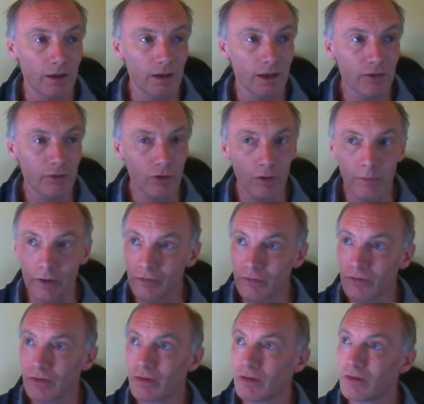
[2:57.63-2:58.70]
It's
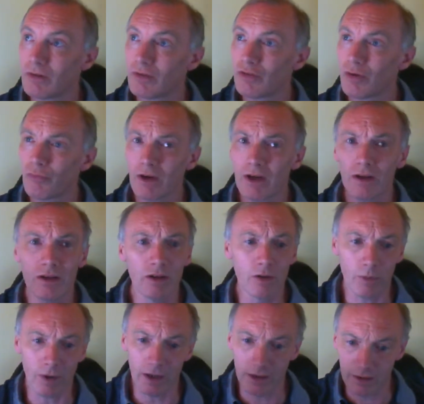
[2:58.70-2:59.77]
almost surreal in a
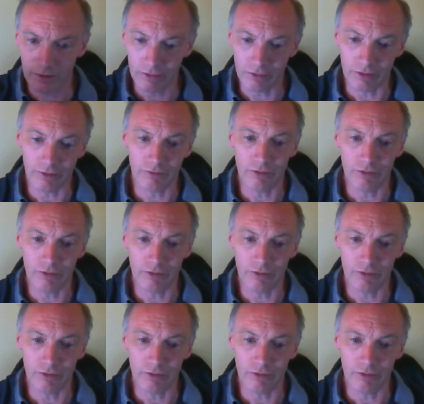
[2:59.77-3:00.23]
way. It's sort of